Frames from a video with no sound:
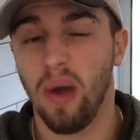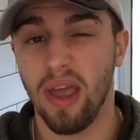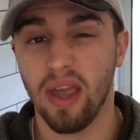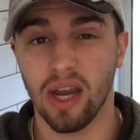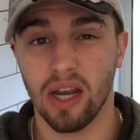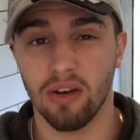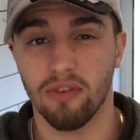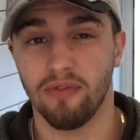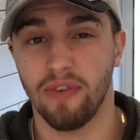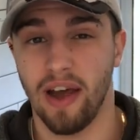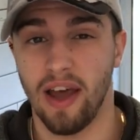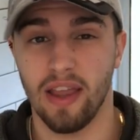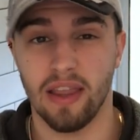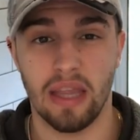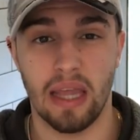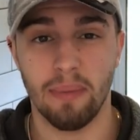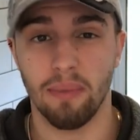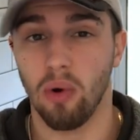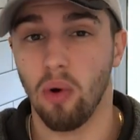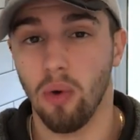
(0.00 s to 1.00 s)
where you can
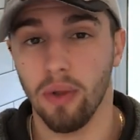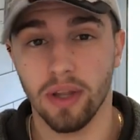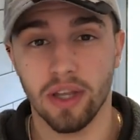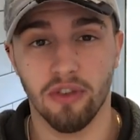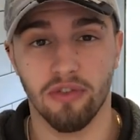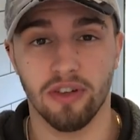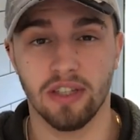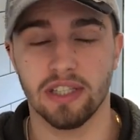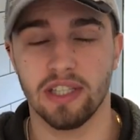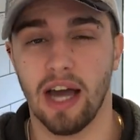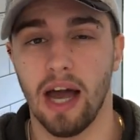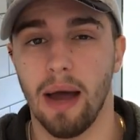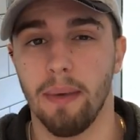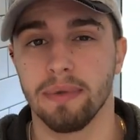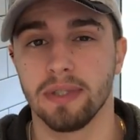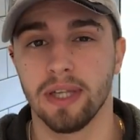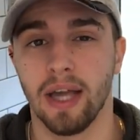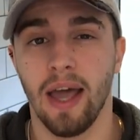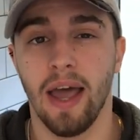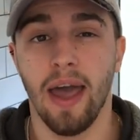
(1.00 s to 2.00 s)
find them, all the different
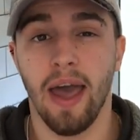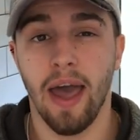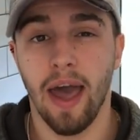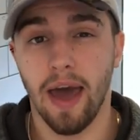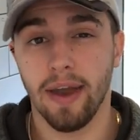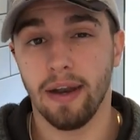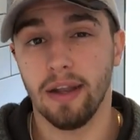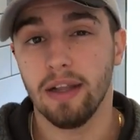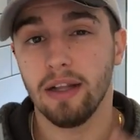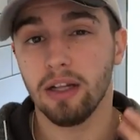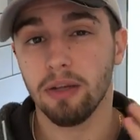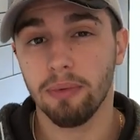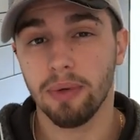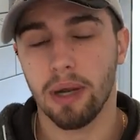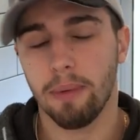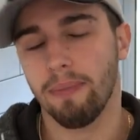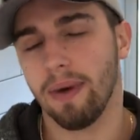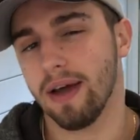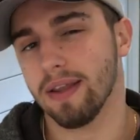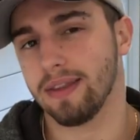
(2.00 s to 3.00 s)
types, and a little
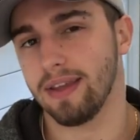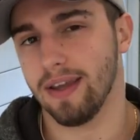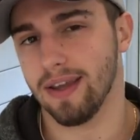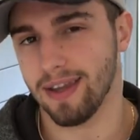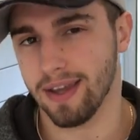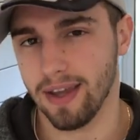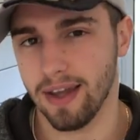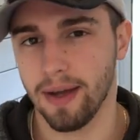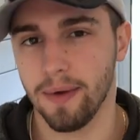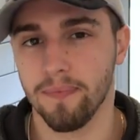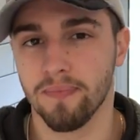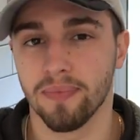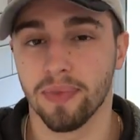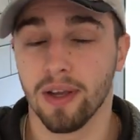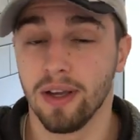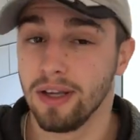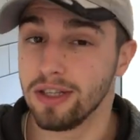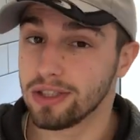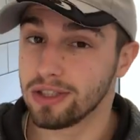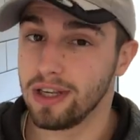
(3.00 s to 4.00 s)
bit about their care.
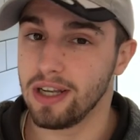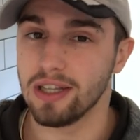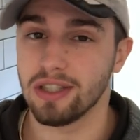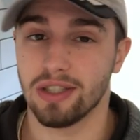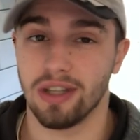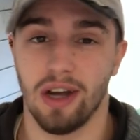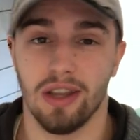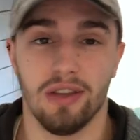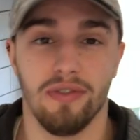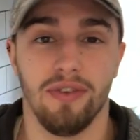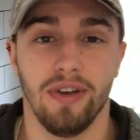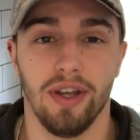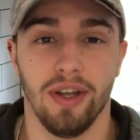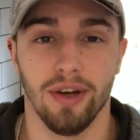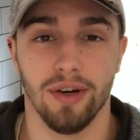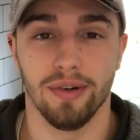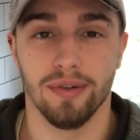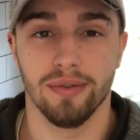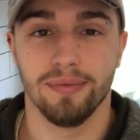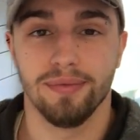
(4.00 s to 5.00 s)
So let's start the
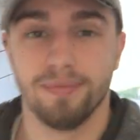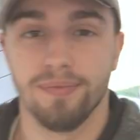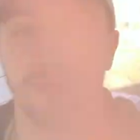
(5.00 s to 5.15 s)
video.